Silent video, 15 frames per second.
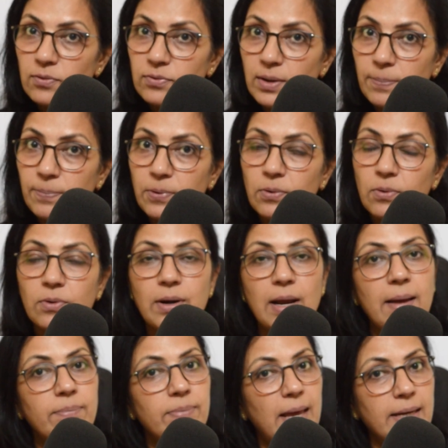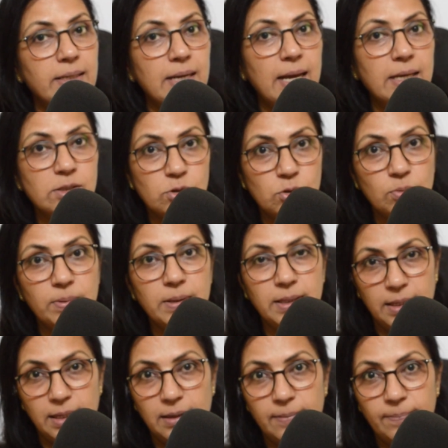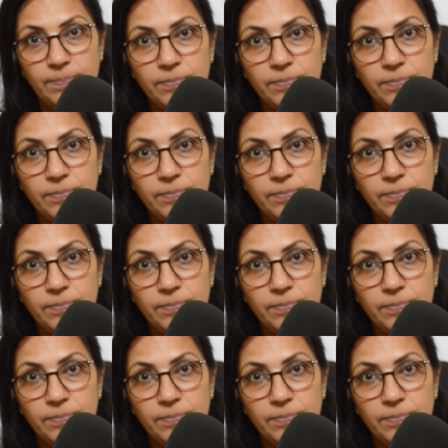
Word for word: of the program, that has to be there.